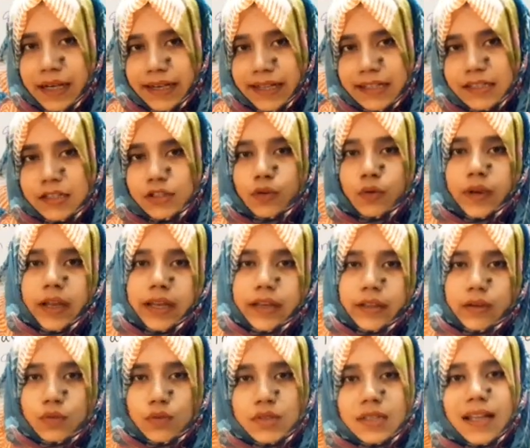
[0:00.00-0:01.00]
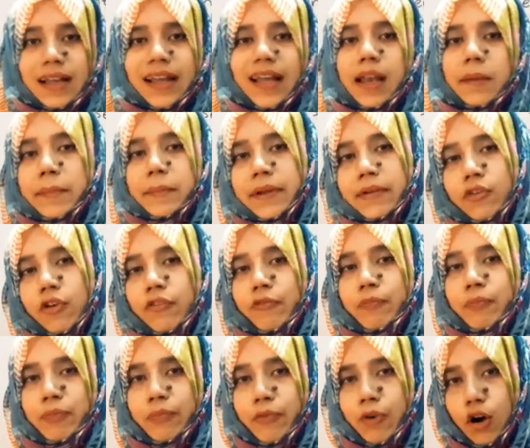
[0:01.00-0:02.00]
tense, you can use the helping
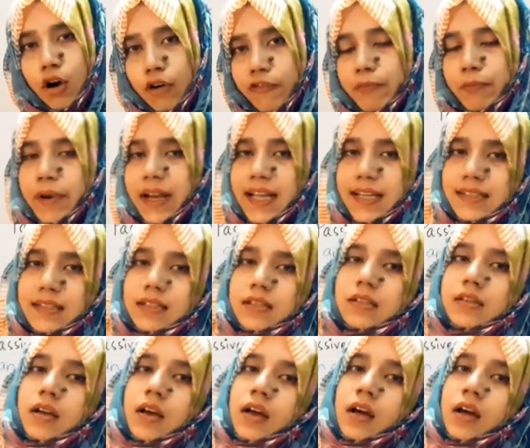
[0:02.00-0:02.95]
of present